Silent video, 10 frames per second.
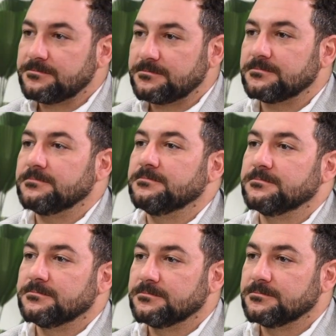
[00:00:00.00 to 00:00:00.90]

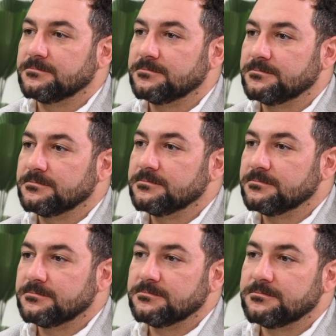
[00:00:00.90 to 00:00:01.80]

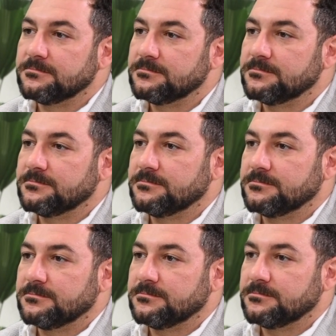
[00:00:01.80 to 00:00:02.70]

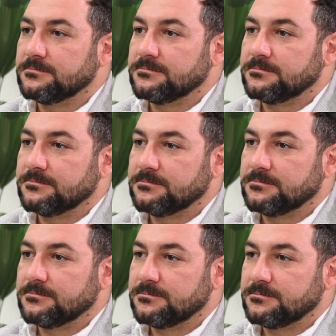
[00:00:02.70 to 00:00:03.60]

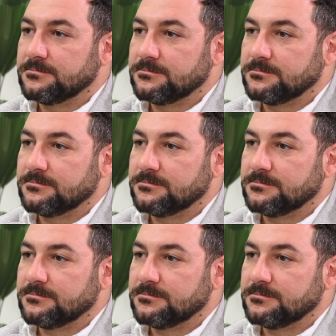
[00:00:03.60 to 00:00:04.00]
The person shown says nothing.